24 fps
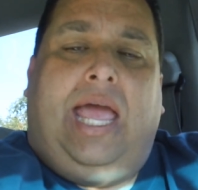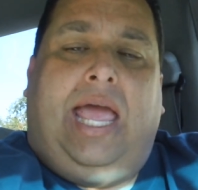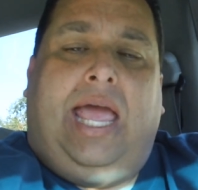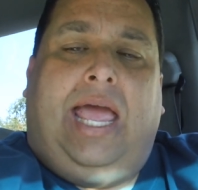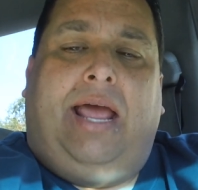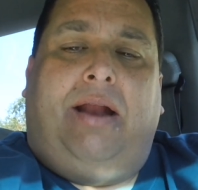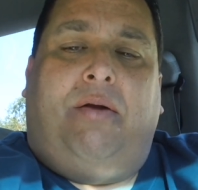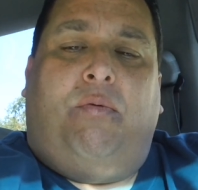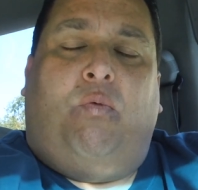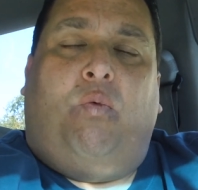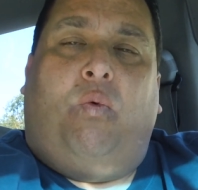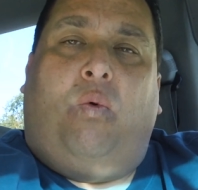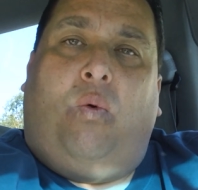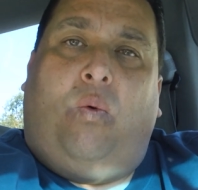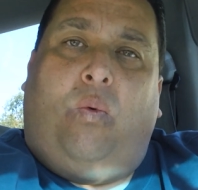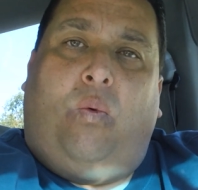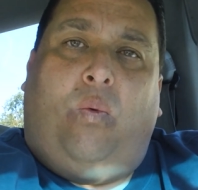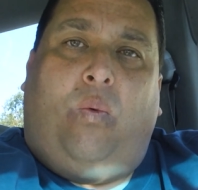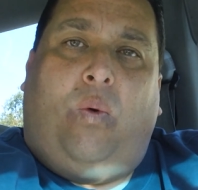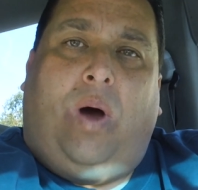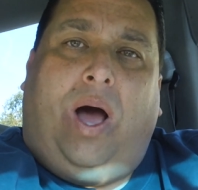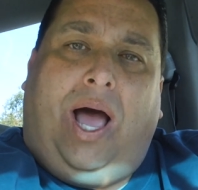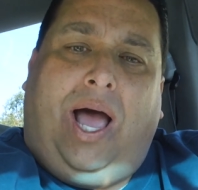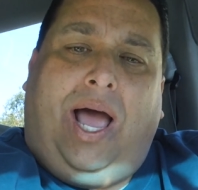And
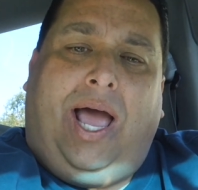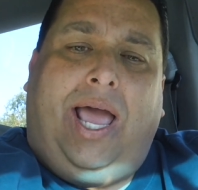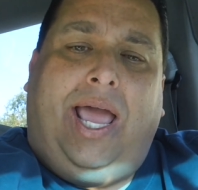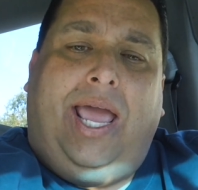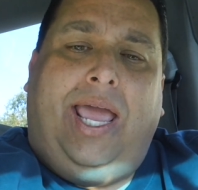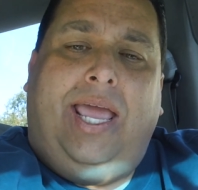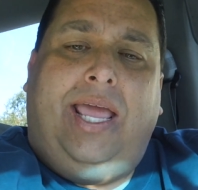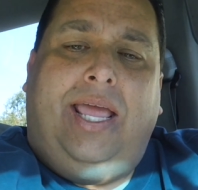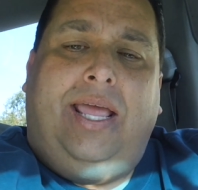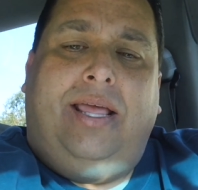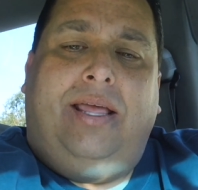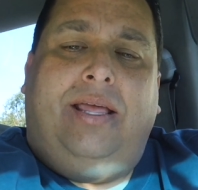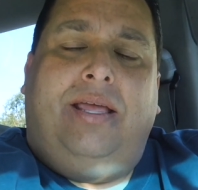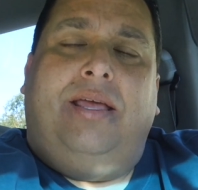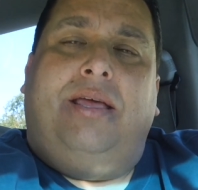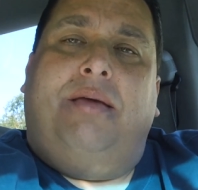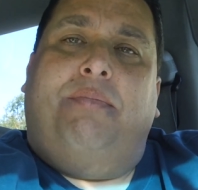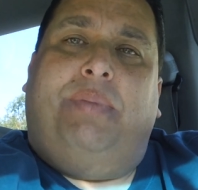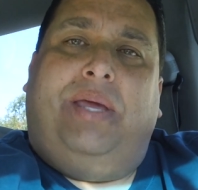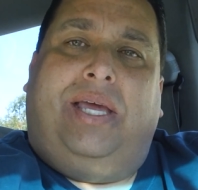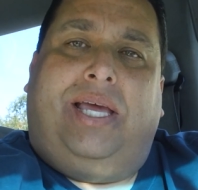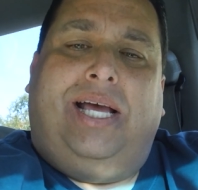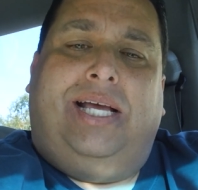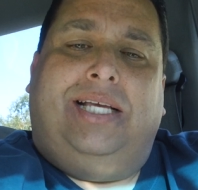why?
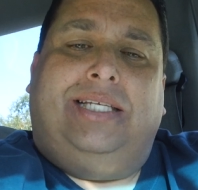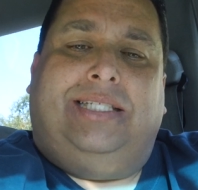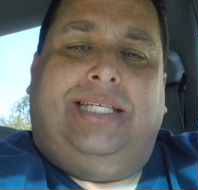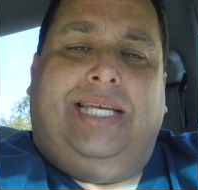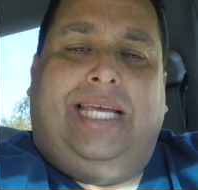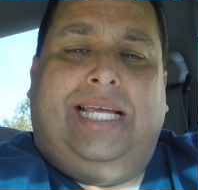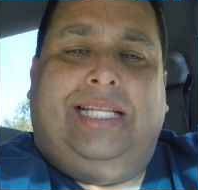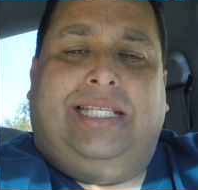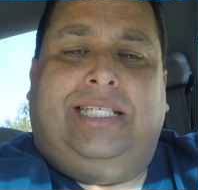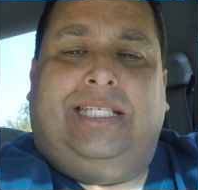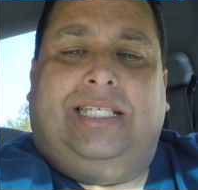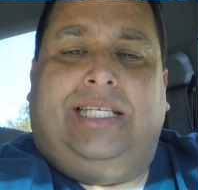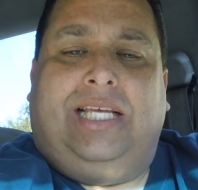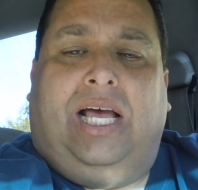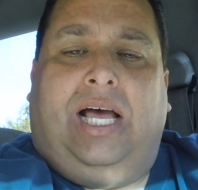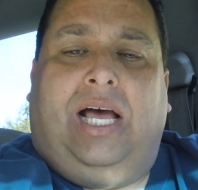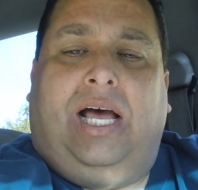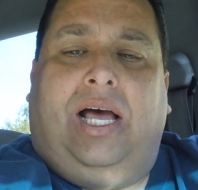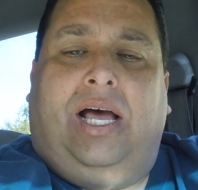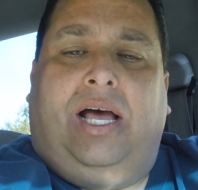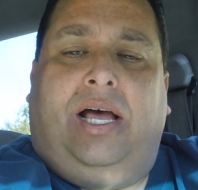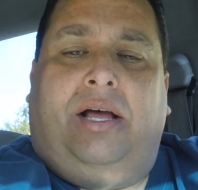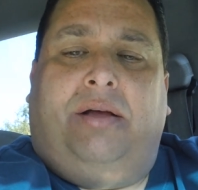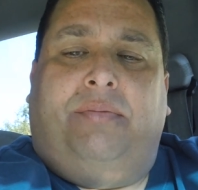Because it's
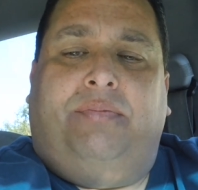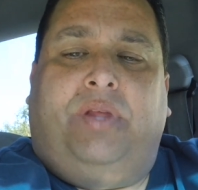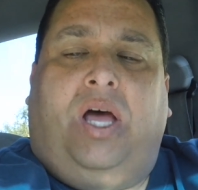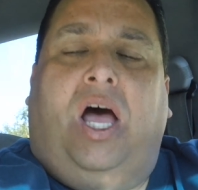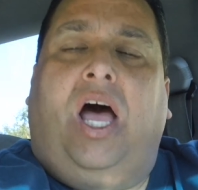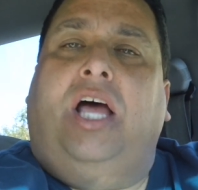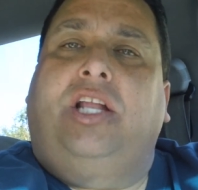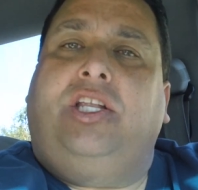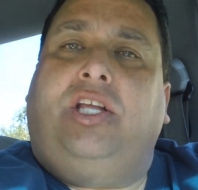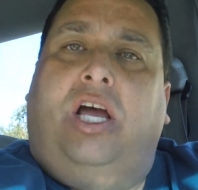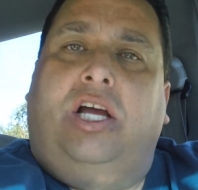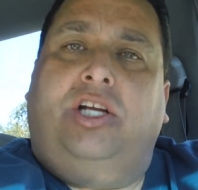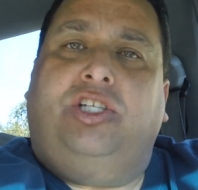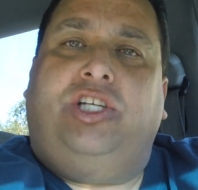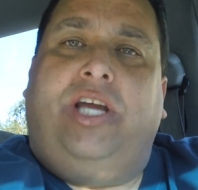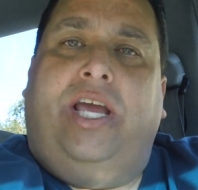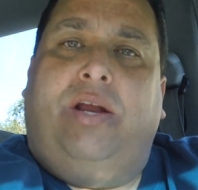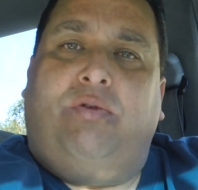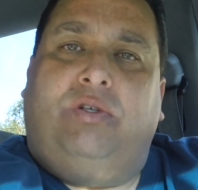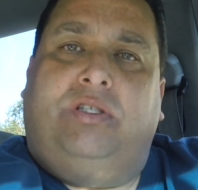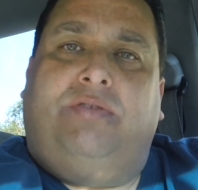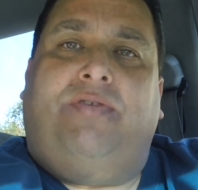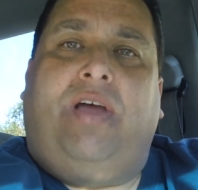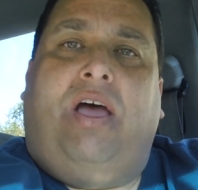the hot dog
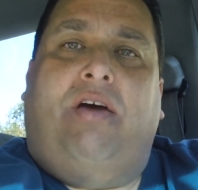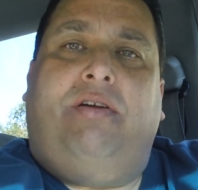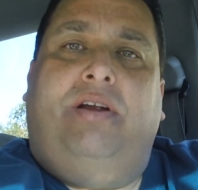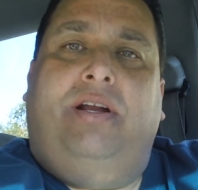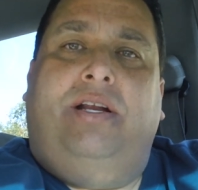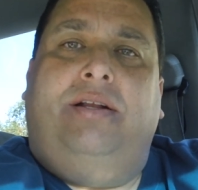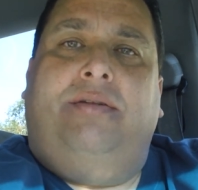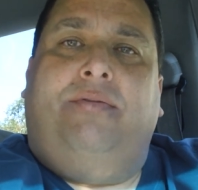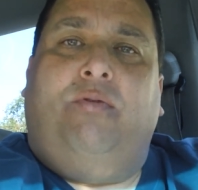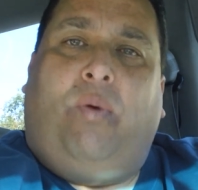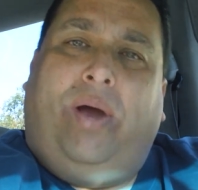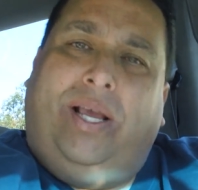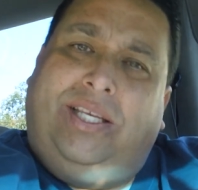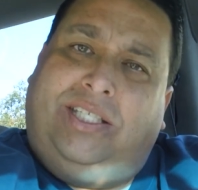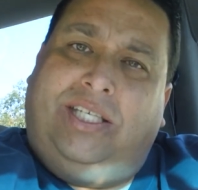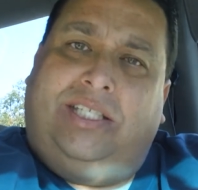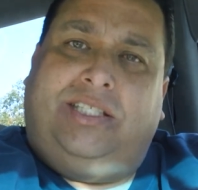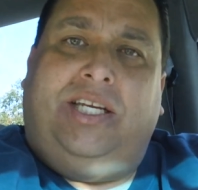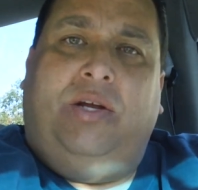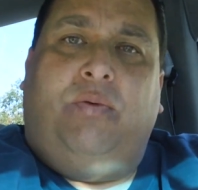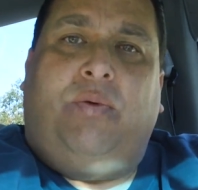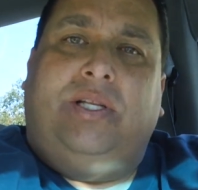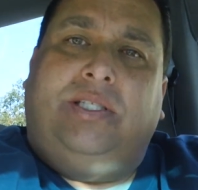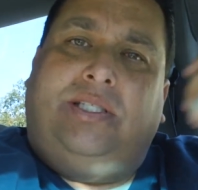chain was founded. Why
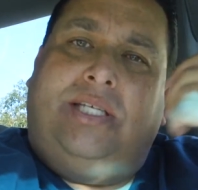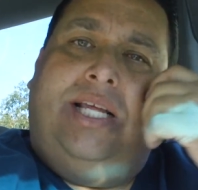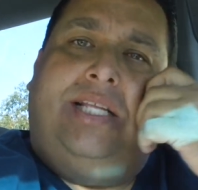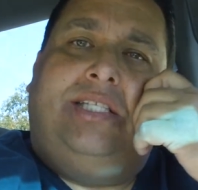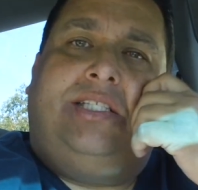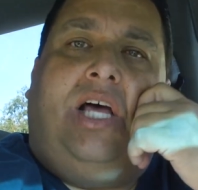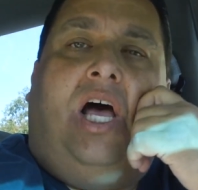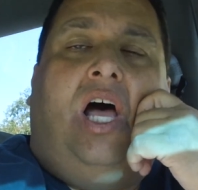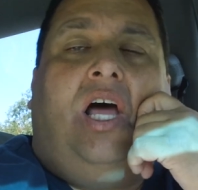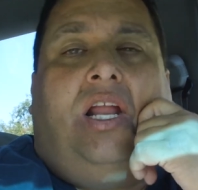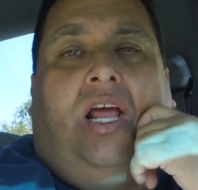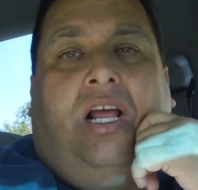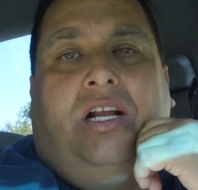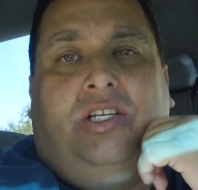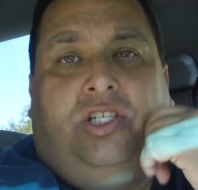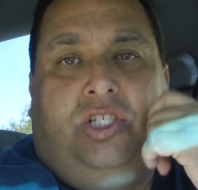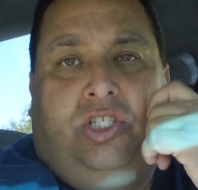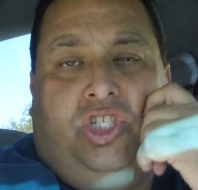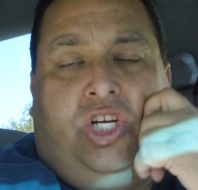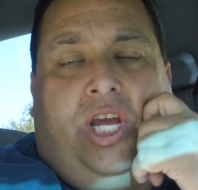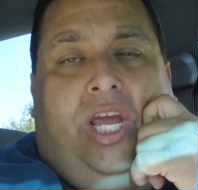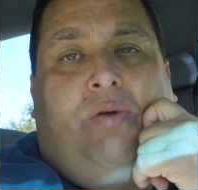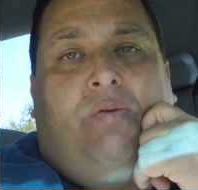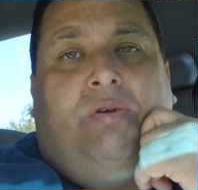61 cents? The hot dog
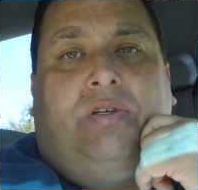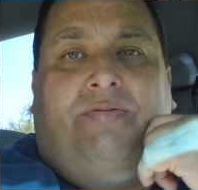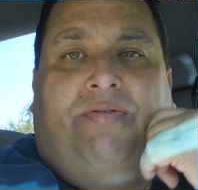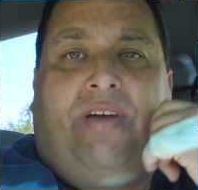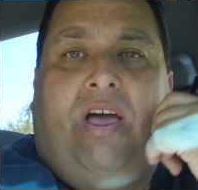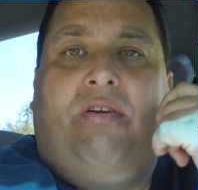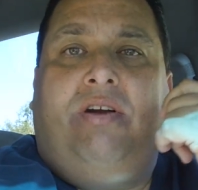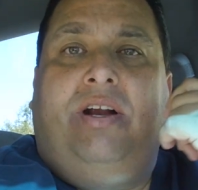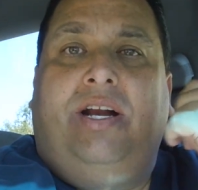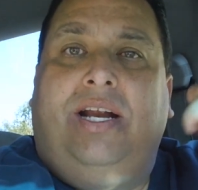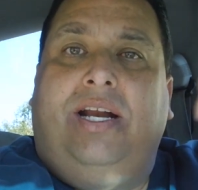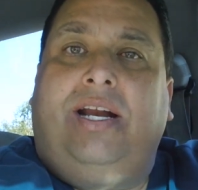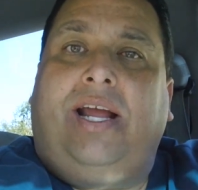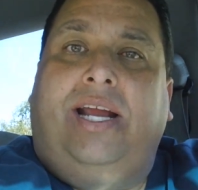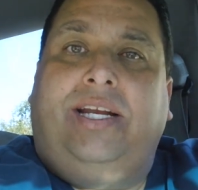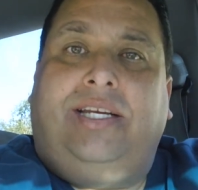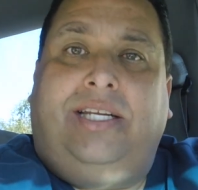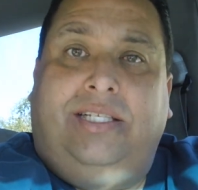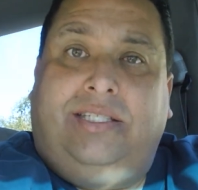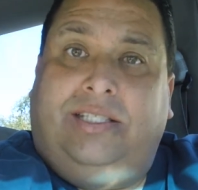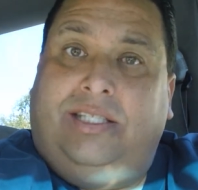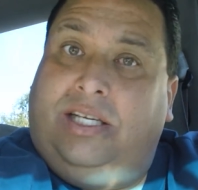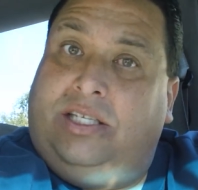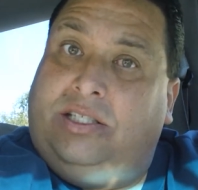chain was founded in
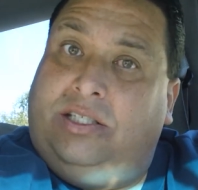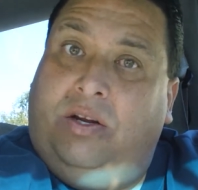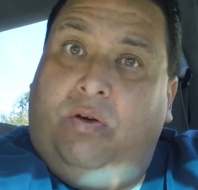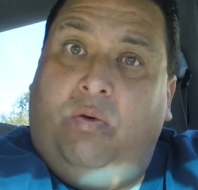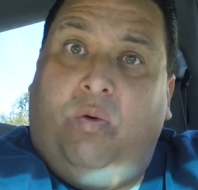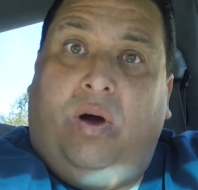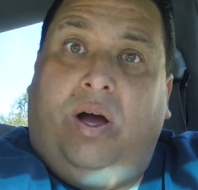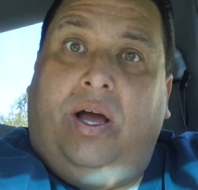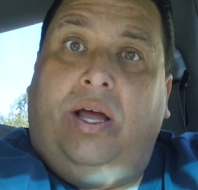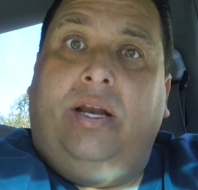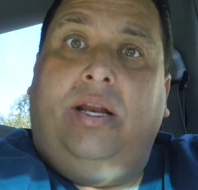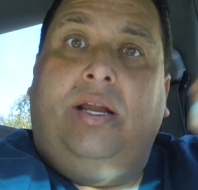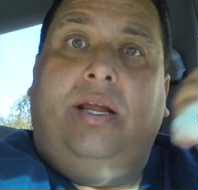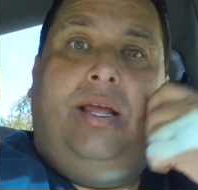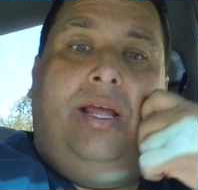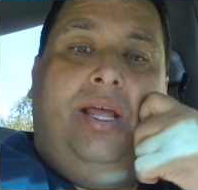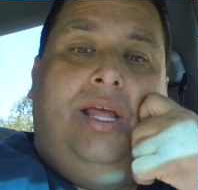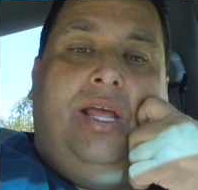1961.